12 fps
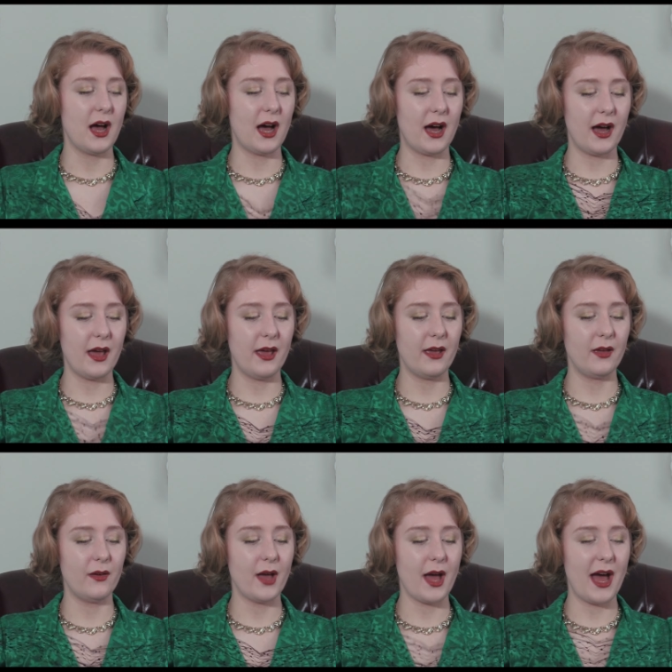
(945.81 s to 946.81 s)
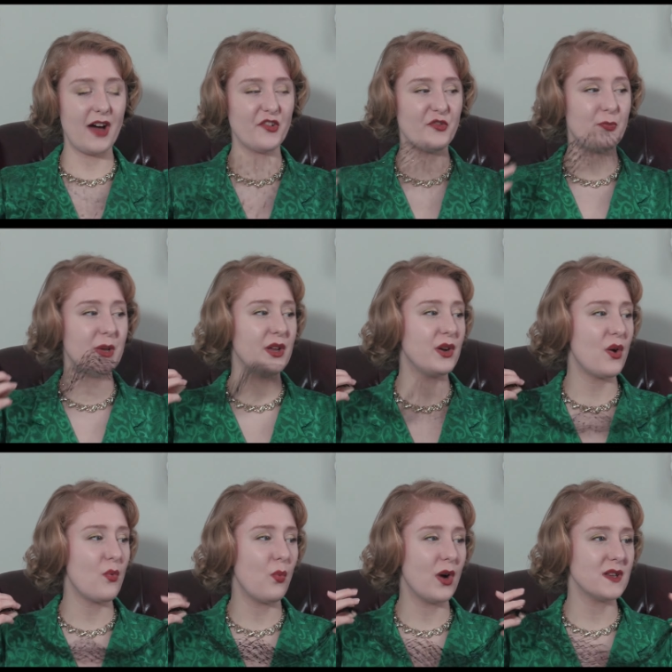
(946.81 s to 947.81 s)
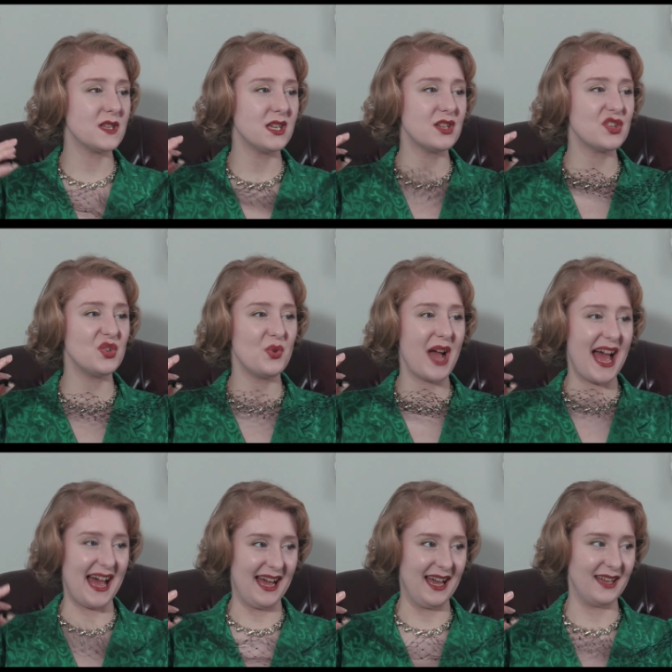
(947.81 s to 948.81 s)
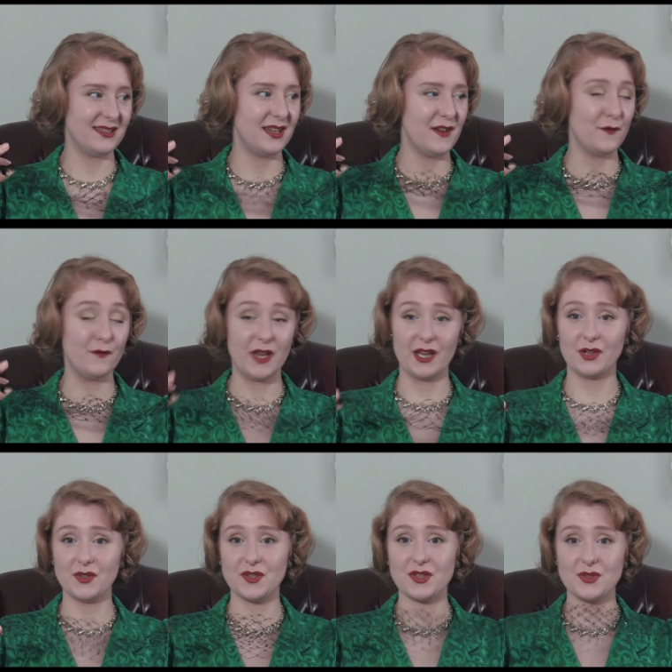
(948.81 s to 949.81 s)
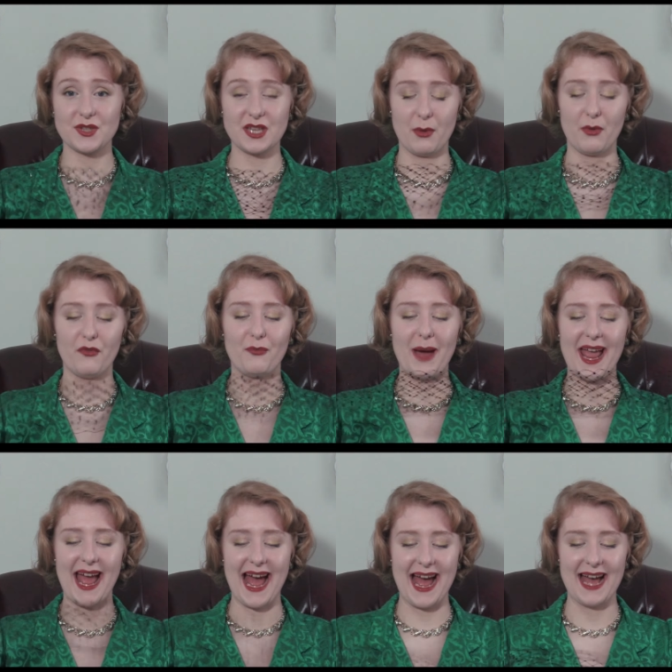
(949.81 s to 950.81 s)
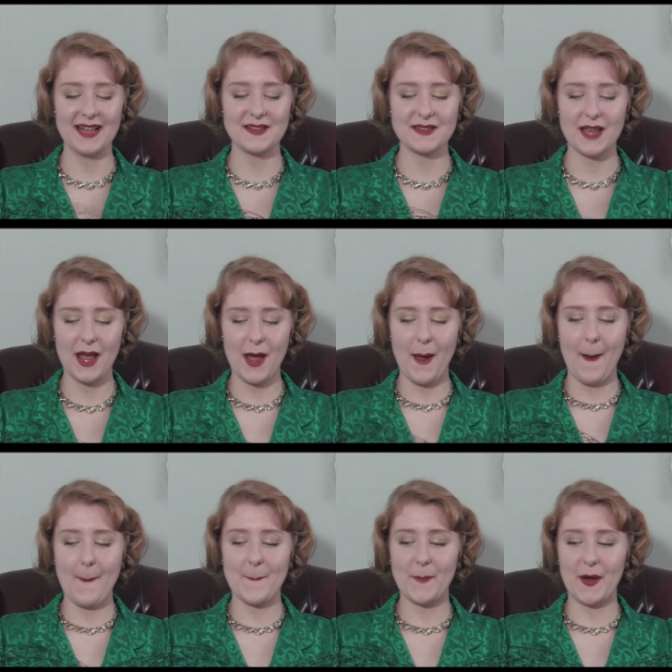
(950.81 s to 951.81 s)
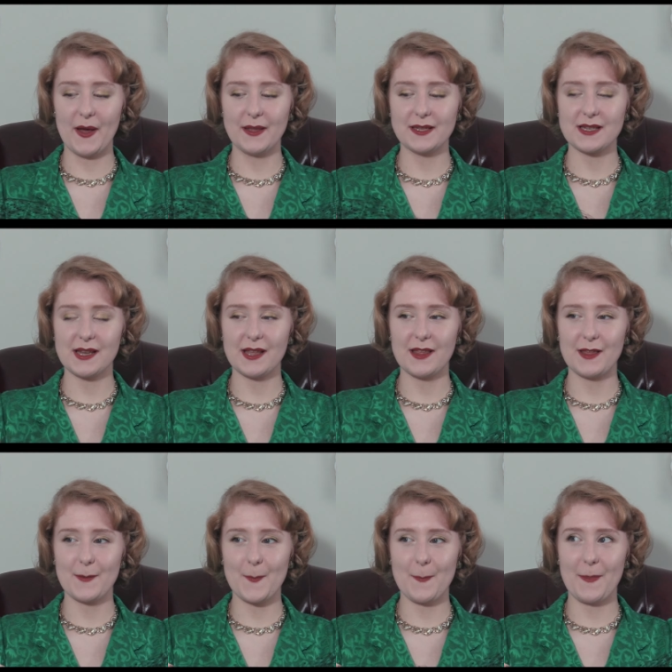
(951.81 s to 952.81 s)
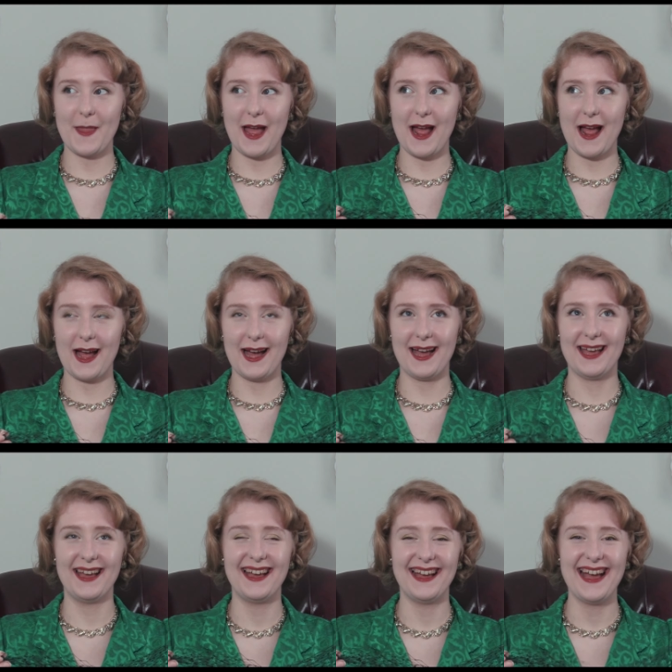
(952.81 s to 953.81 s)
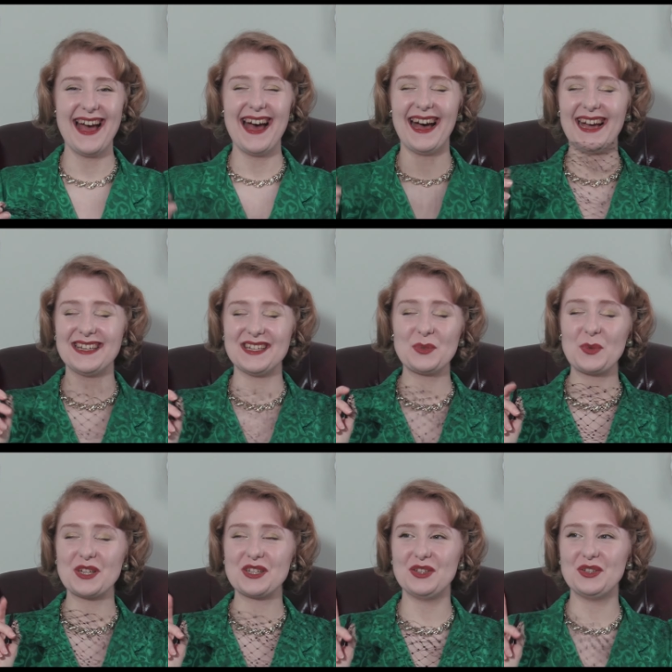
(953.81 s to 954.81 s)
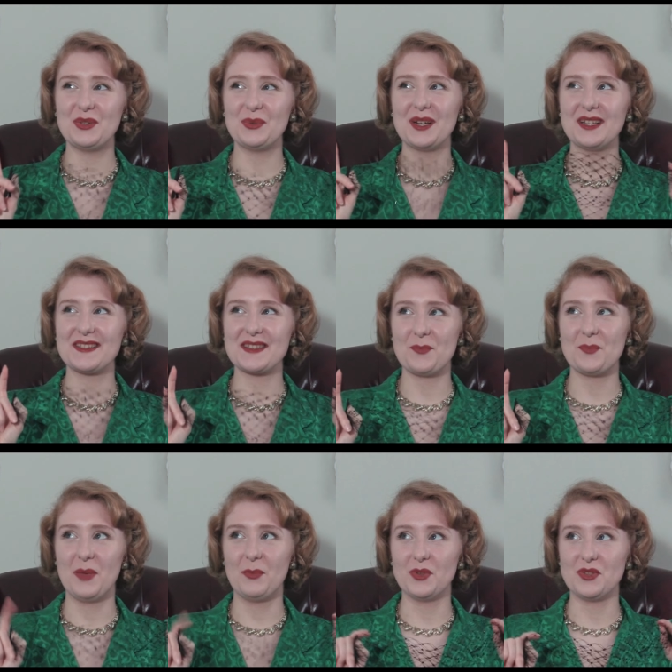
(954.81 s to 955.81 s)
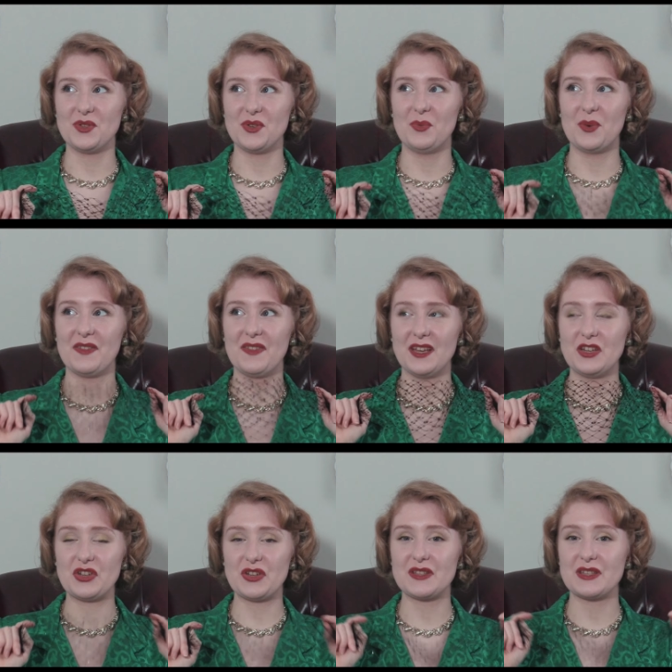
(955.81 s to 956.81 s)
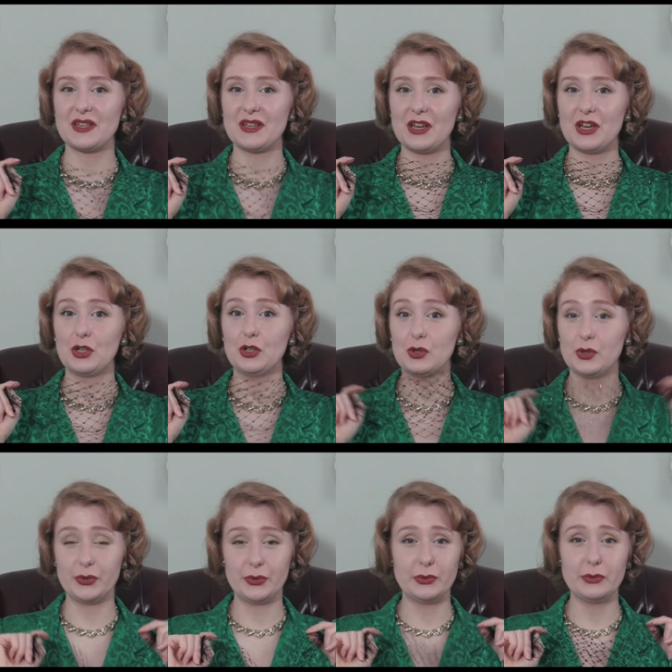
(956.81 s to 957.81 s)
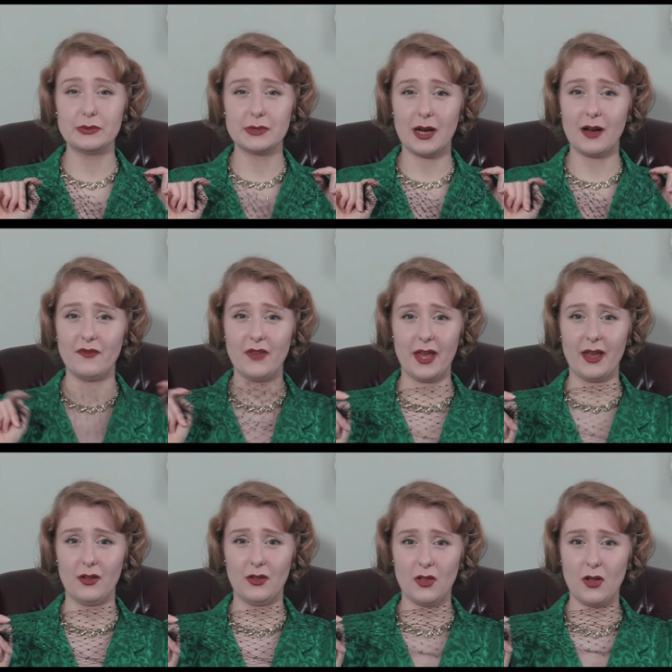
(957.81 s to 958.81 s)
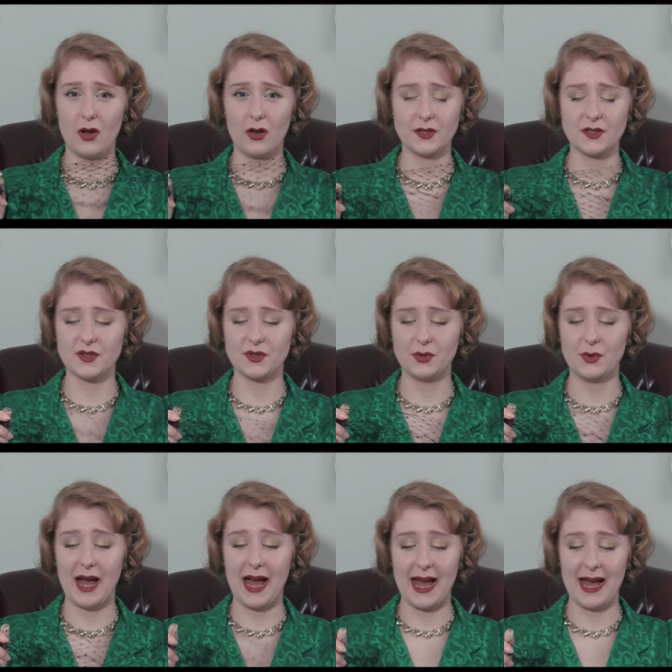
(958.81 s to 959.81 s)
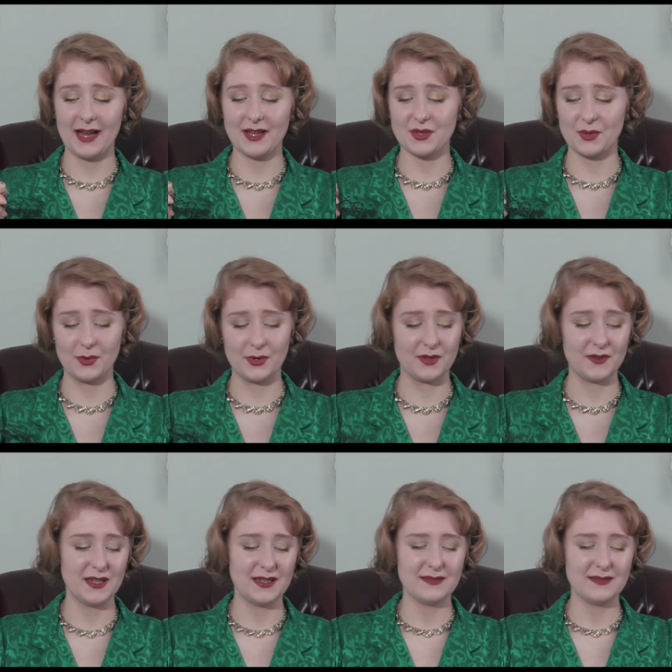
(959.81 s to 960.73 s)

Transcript: I have been wanting to add veils to some of my hats, but I didn't want to do what some people do where they just glue a veil onto a hat, or